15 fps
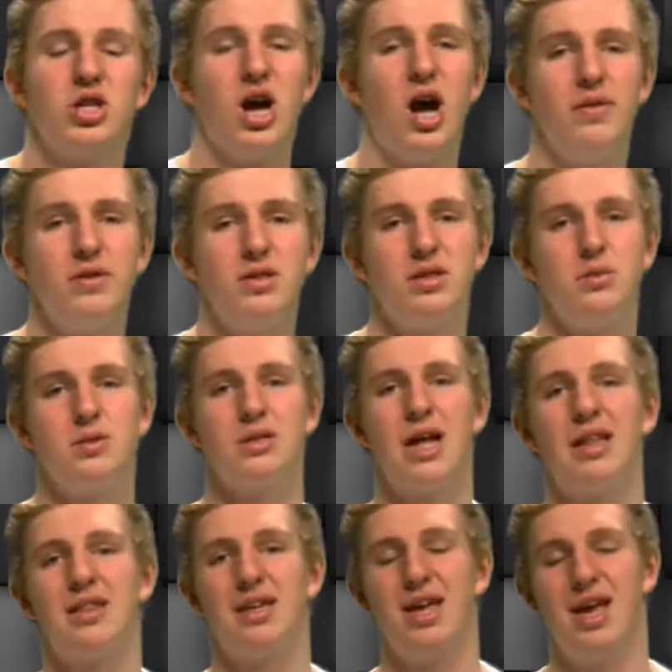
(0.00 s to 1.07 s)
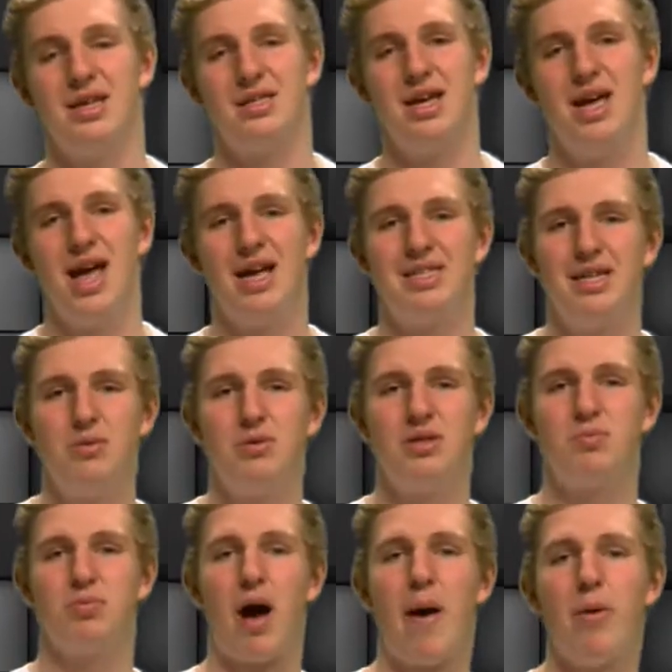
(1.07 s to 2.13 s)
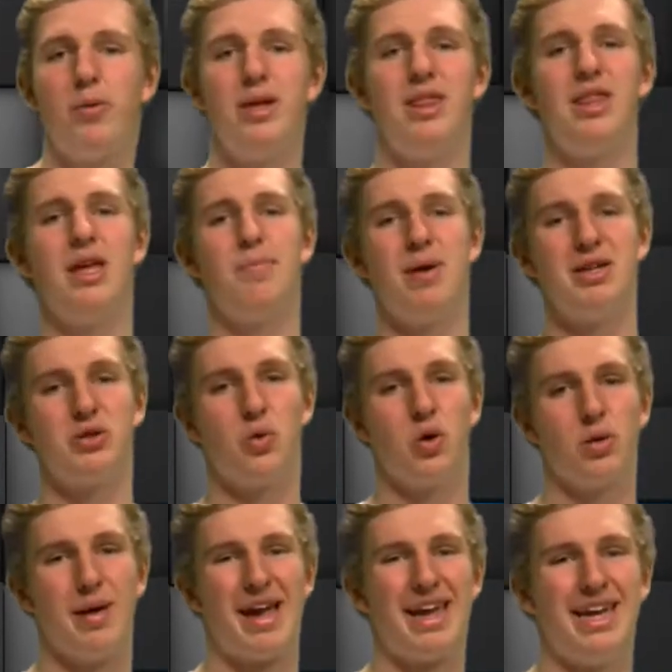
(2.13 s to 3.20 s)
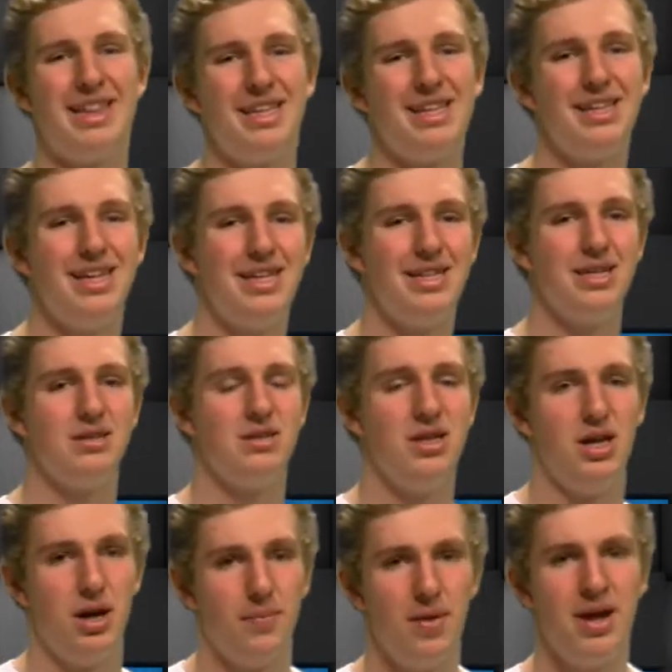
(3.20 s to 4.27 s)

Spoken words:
obviously was not the case, as he was probably the best quarterback in the league this year.